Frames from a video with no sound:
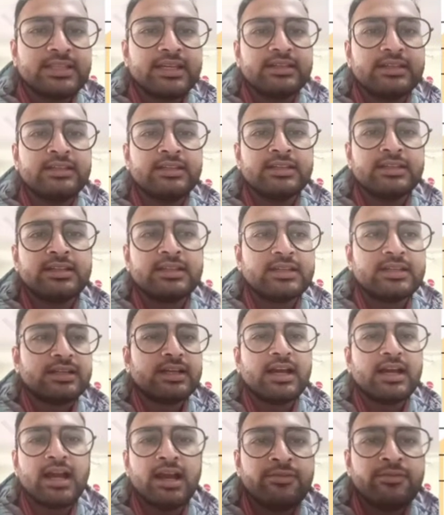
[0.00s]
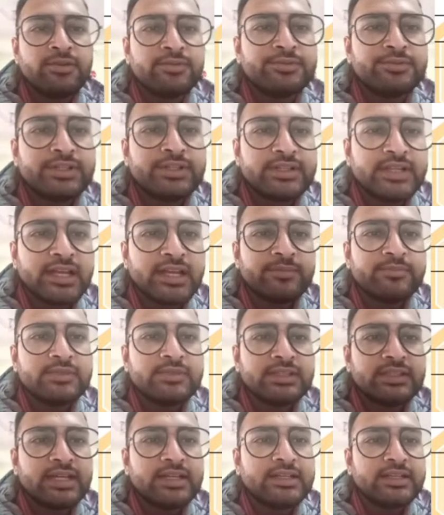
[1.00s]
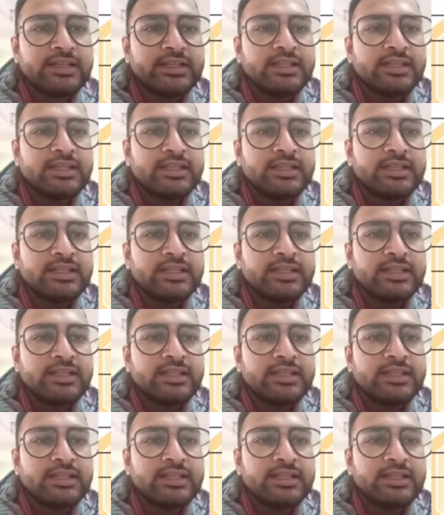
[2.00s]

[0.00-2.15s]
than half of the time that